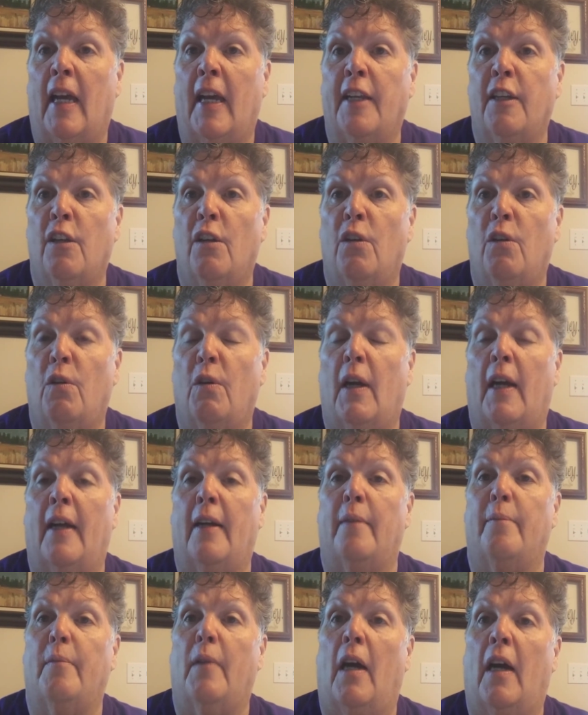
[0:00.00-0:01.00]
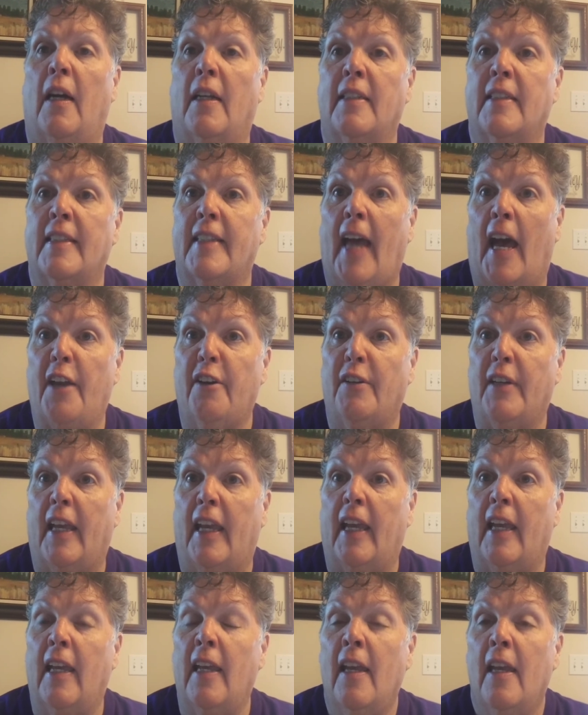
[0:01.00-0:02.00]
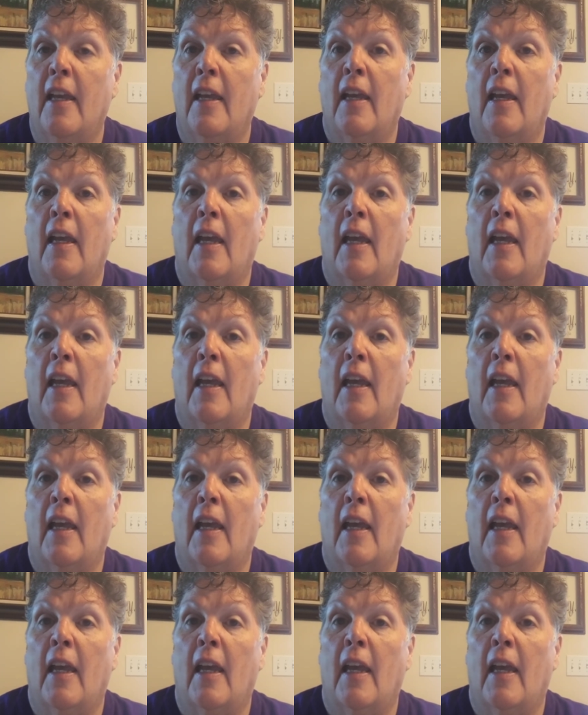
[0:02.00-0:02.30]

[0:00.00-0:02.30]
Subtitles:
I know on Saturday,